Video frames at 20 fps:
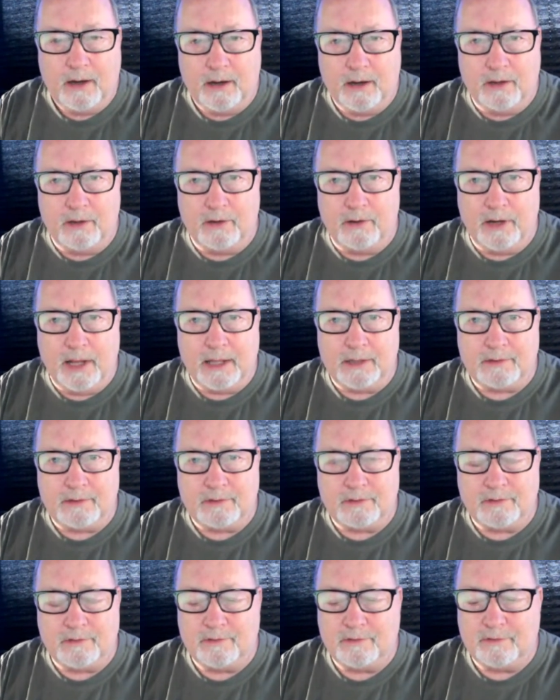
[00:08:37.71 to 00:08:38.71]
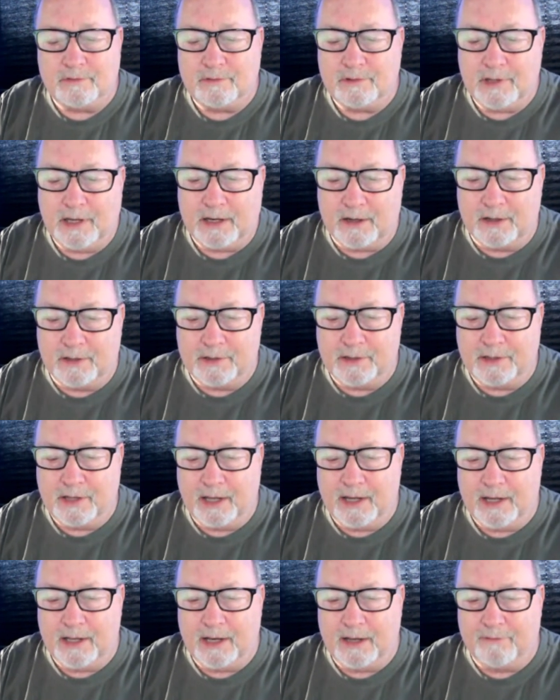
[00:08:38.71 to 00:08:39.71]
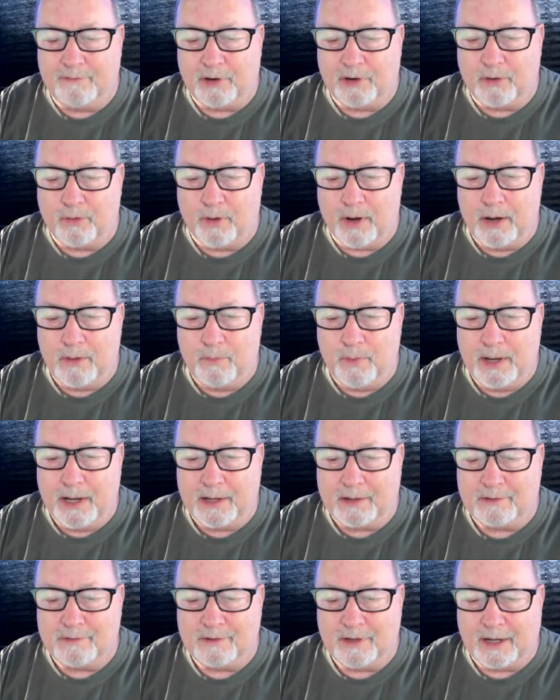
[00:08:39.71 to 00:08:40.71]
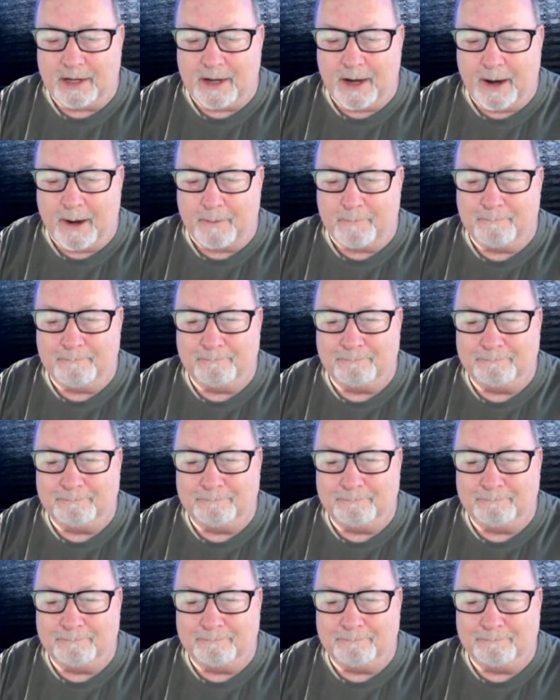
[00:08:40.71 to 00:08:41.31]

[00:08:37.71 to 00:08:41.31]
Other than that, take on the day and have a great week. Take care.